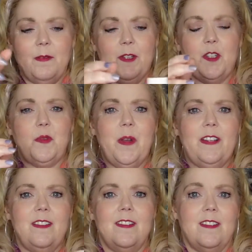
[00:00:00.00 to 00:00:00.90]
I'm going to spray
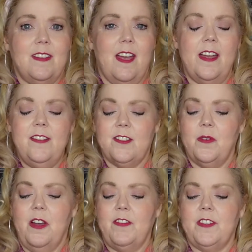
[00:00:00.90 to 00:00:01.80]
it to the side, so
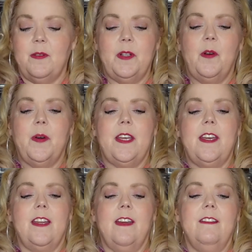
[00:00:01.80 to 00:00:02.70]
obviously we don't want it
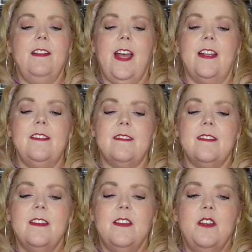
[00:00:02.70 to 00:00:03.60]
getting on the lens,
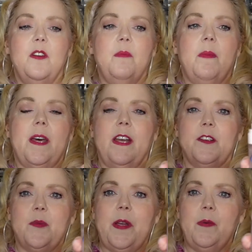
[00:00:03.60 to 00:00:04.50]
but I'll
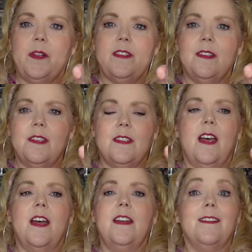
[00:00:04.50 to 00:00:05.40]
spray it once to the
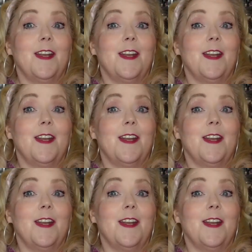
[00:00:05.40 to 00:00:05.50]
side, and